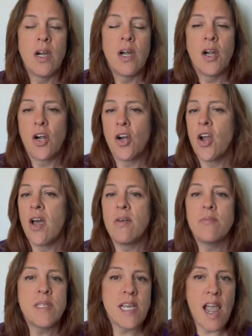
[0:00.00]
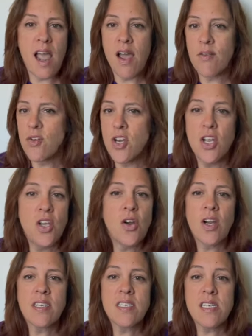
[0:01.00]
her hometown, New
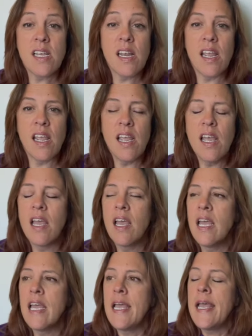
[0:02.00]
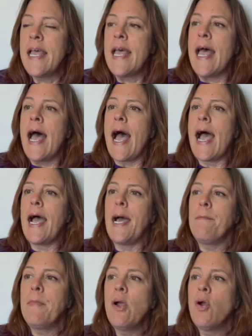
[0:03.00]
York City,
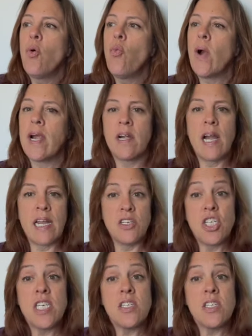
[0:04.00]
and she's